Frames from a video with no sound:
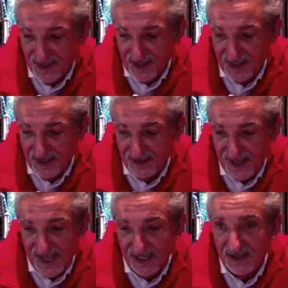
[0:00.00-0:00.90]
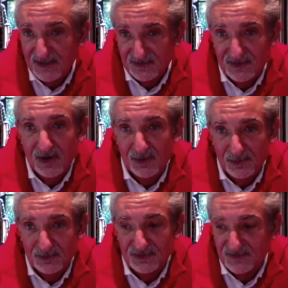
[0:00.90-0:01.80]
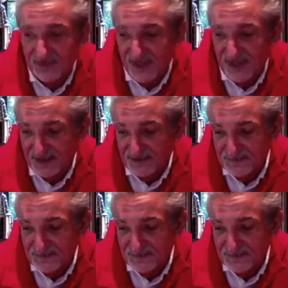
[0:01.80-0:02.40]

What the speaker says: And Alex knows that,